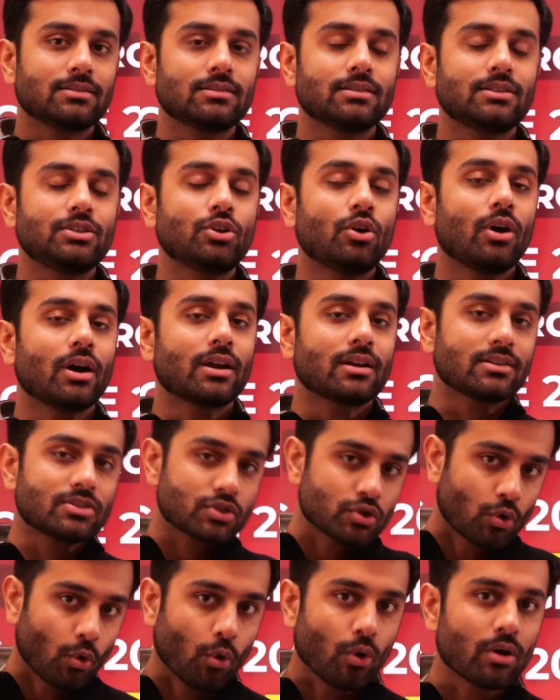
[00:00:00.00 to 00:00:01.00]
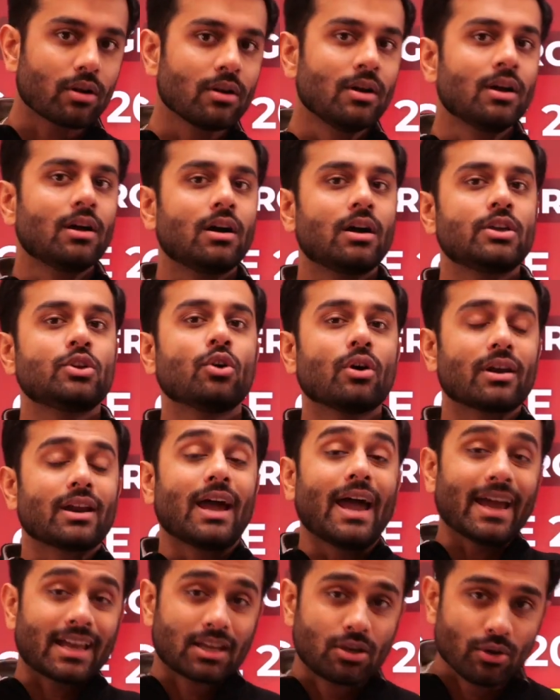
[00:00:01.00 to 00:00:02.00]
your score, your
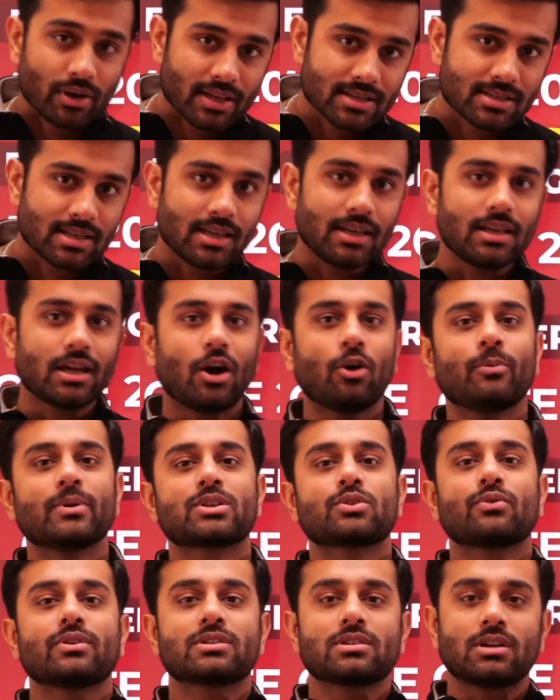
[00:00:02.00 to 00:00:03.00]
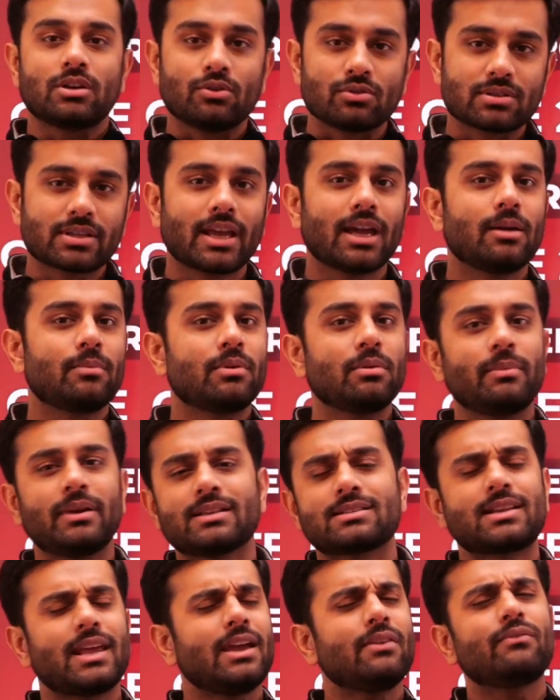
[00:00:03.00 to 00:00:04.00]
accuracy, how much question you skipped,
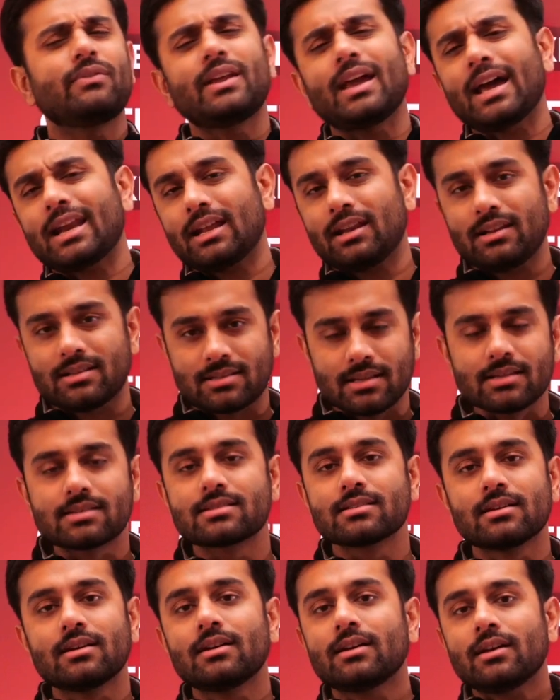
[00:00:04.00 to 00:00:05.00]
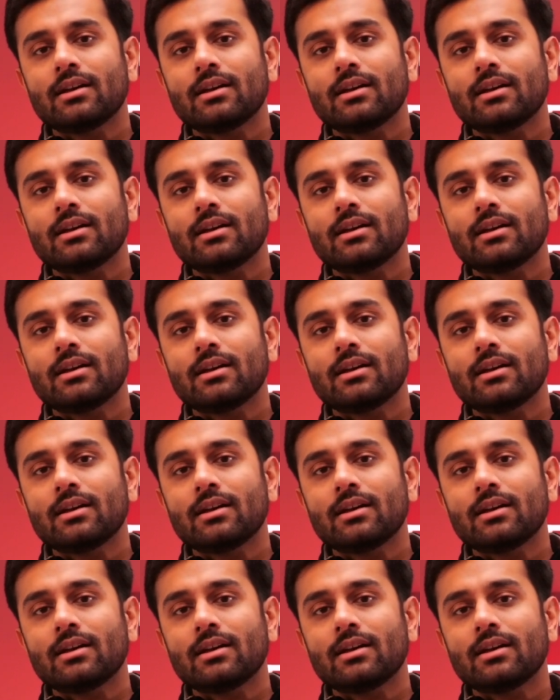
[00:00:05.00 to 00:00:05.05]
missed, every analysis